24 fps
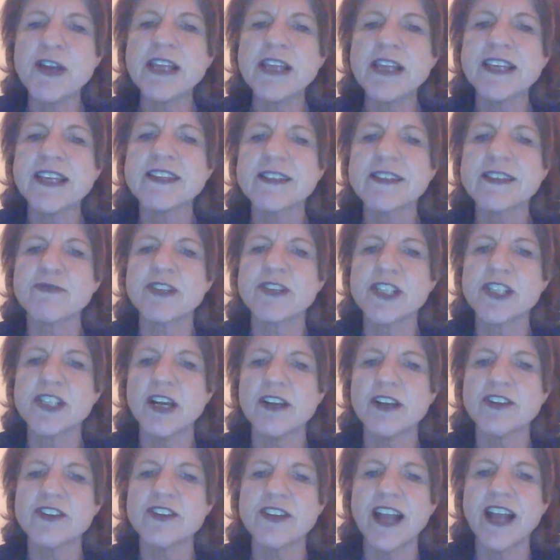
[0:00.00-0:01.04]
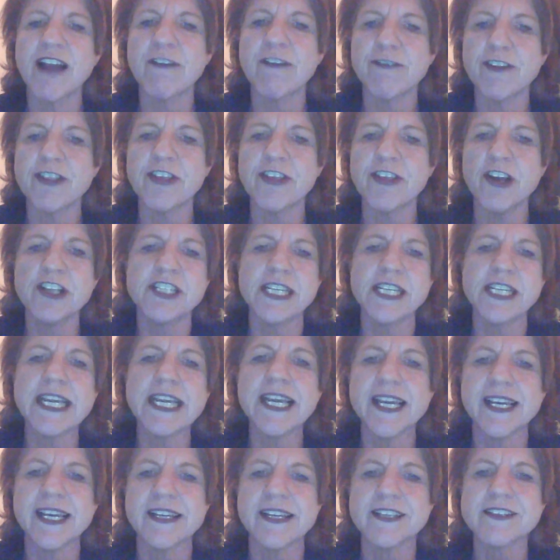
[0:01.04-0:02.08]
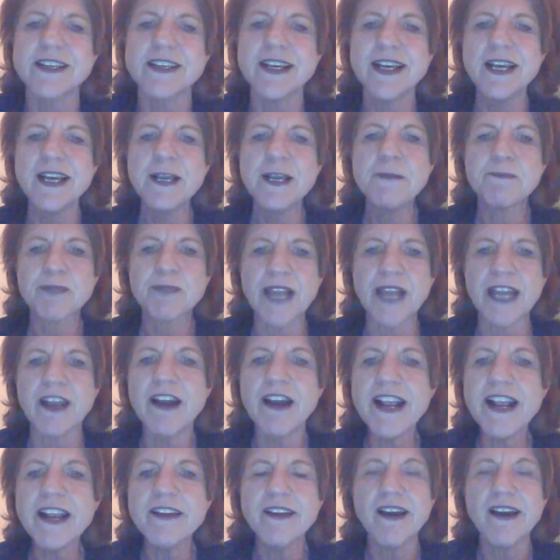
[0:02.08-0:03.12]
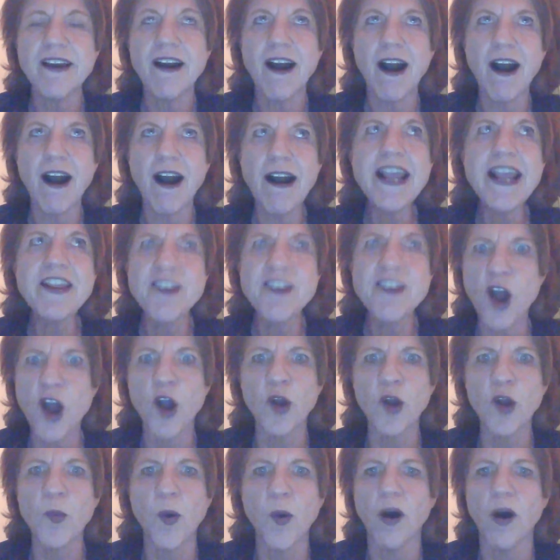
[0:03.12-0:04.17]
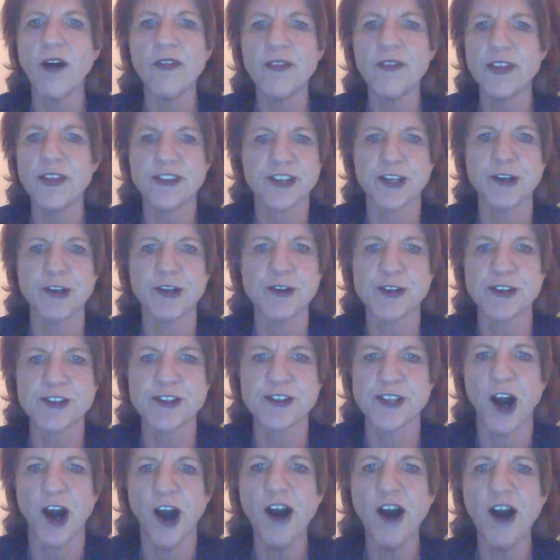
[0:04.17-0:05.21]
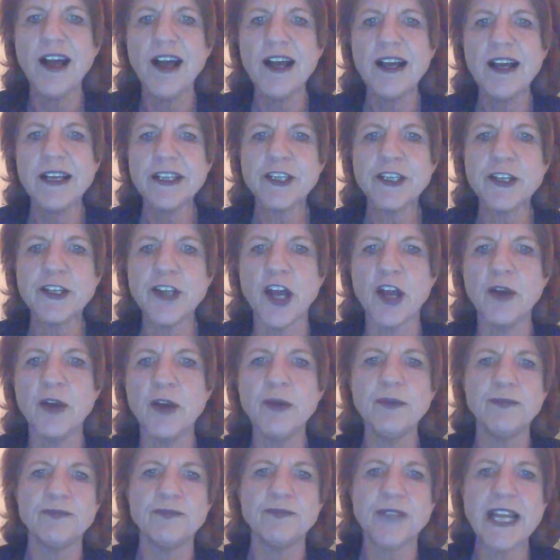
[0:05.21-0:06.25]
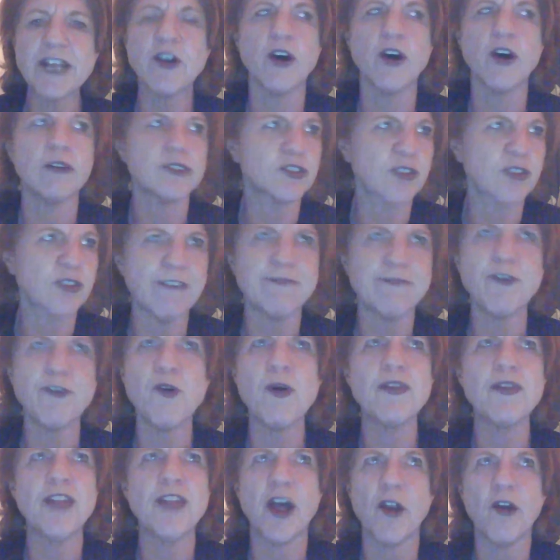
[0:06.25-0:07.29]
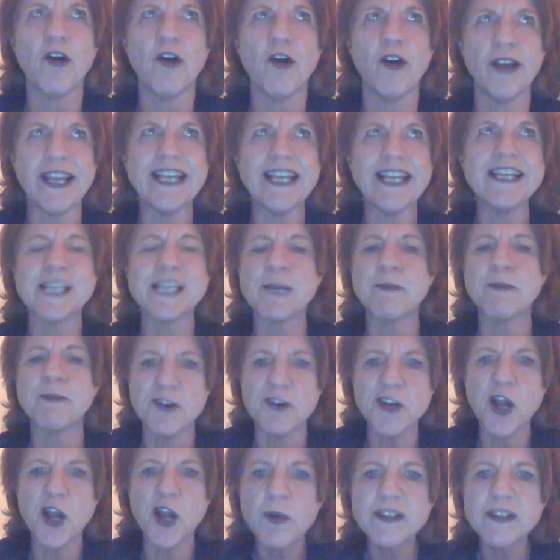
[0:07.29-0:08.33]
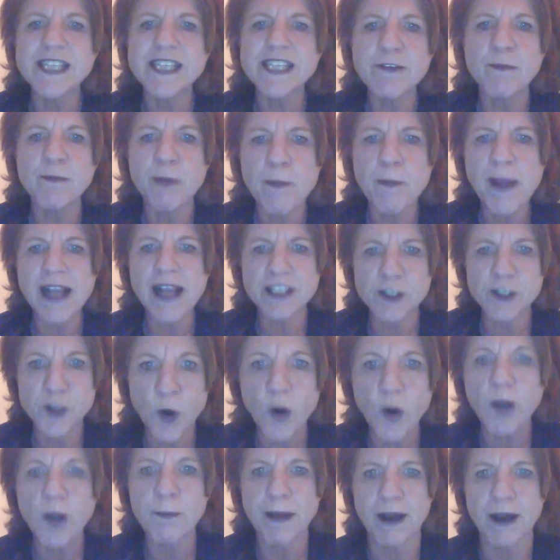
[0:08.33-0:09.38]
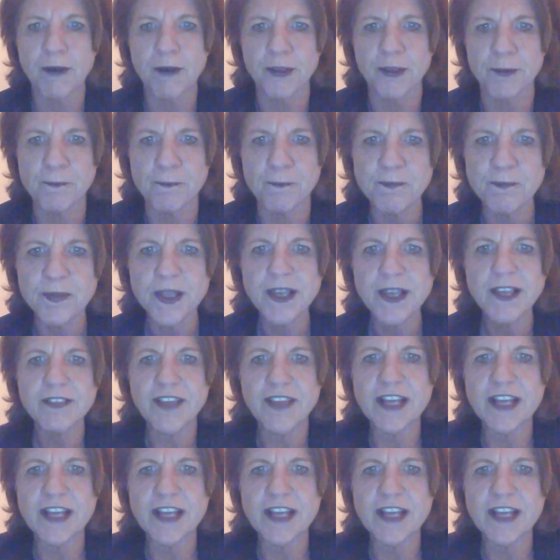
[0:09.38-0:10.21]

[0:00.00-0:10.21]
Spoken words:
I've been doing this research now for 30 years. And I know what the solutions are. You know, they're not straightforward, they're not easy, but no one's even prepared to talk about them.